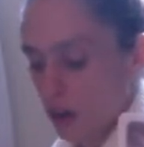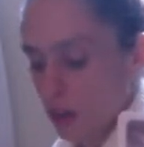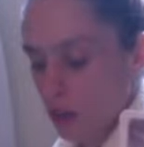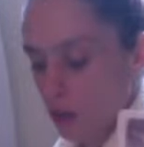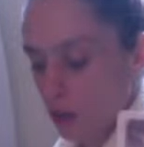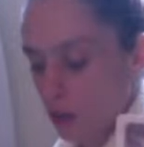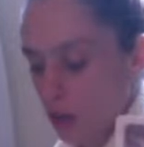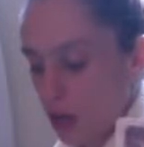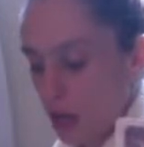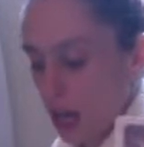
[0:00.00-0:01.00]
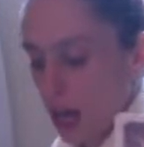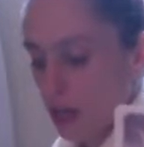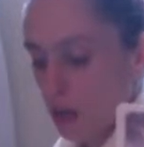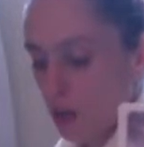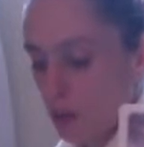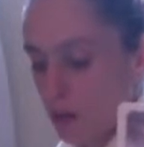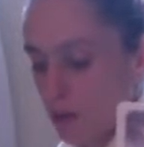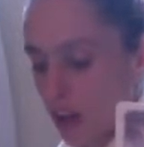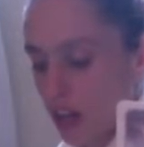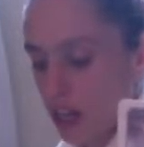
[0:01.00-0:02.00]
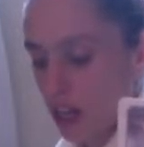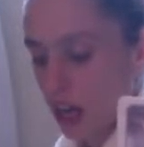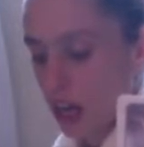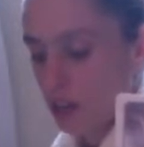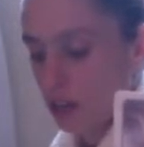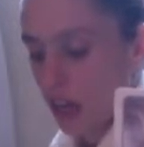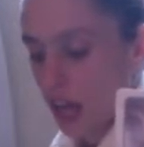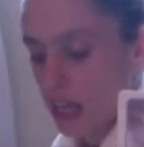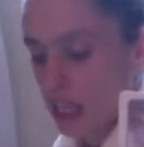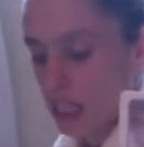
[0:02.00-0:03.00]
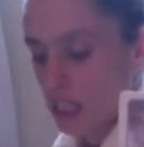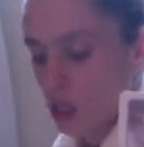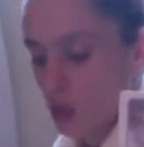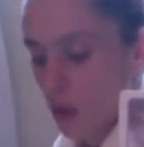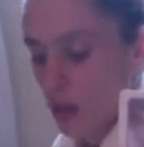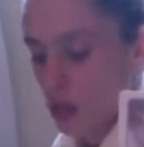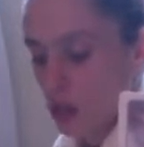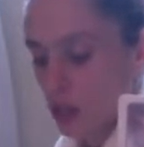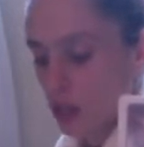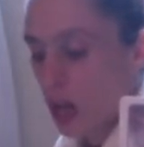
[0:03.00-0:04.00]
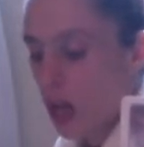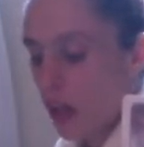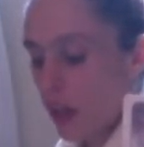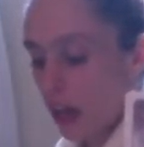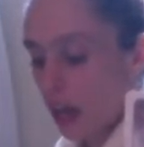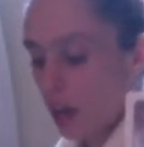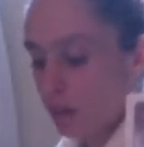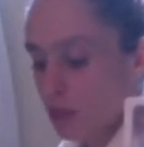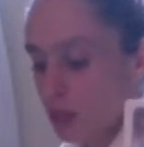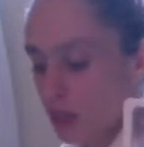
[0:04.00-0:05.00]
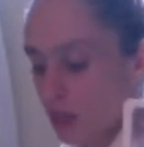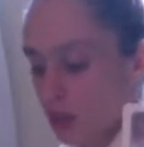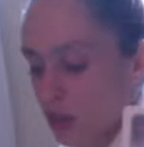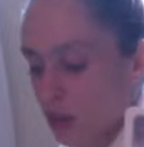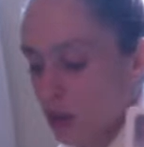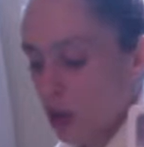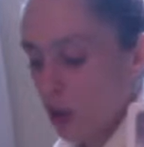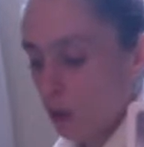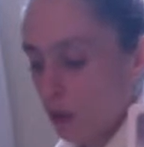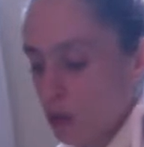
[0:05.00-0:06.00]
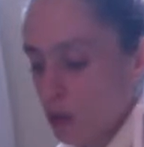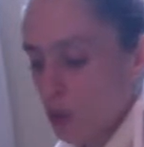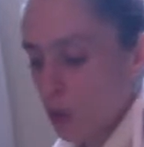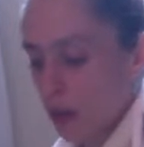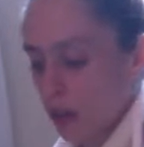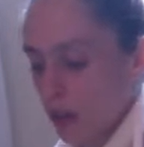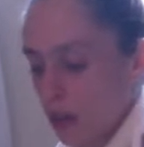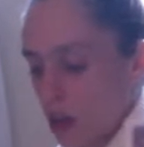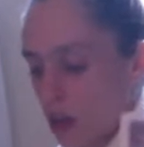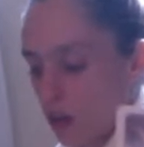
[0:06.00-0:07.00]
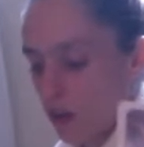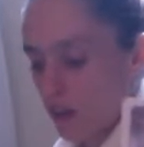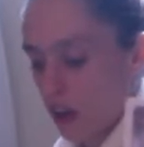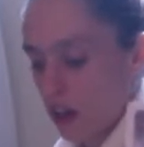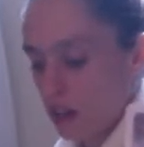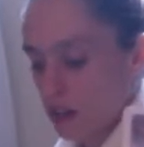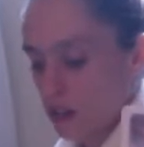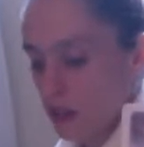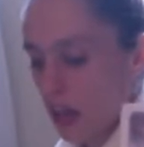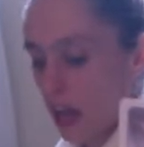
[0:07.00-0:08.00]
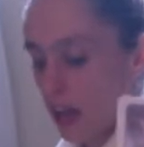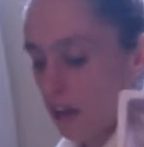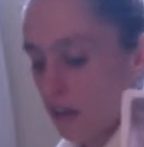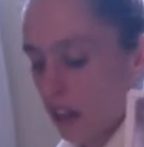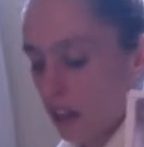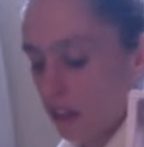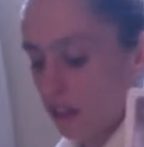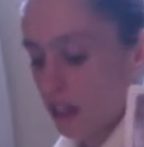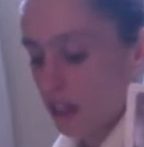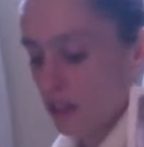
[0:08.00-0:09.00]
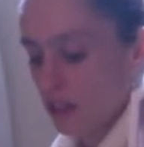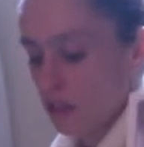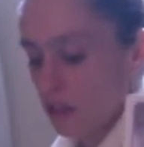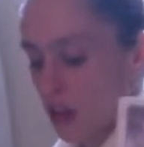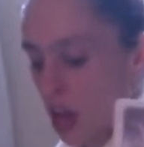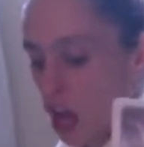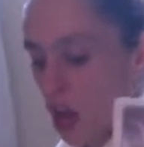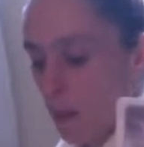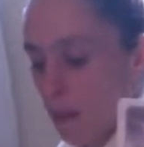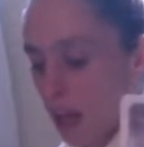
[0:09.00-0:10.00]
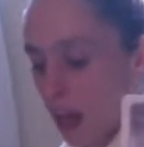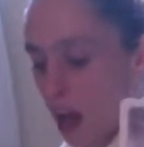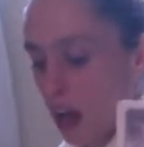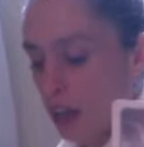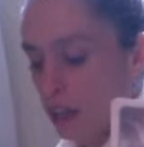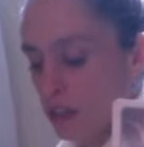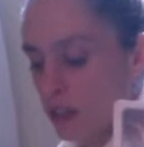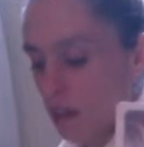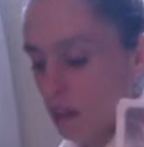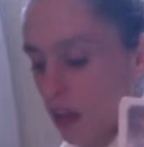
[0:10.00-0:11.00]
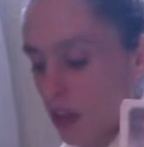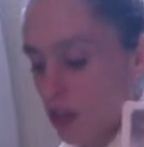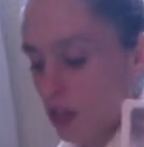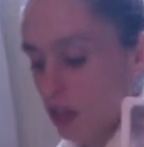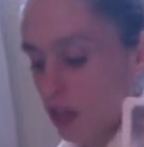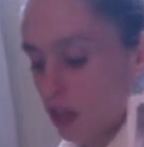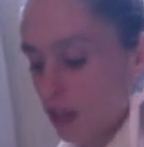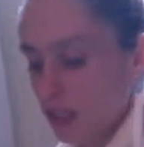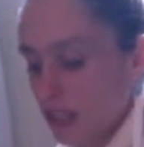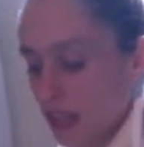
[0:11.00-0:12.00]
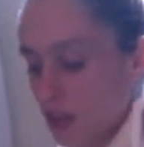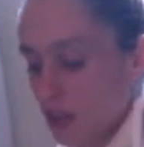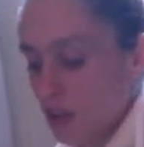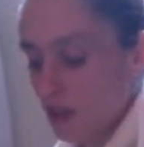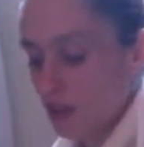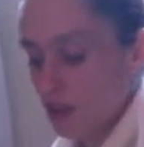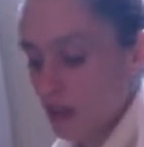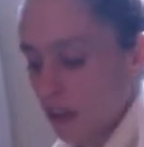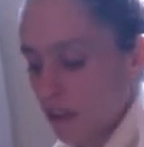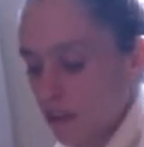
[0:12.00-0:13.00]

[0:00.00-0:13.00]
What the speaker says: too, and you will be ready to handle any situation that comes to you with joy, grace, and effectiveness. Be kind and patient, stay true to yourself,